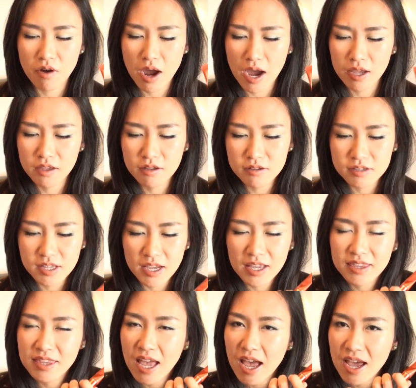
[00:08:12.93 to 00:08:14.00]
I use like a
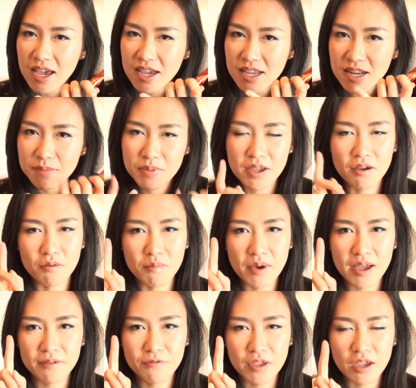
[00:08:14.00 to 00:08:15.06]
tiny bit on
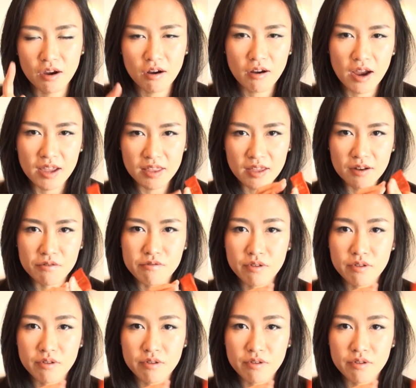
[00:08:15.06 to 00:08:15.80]
my finger and then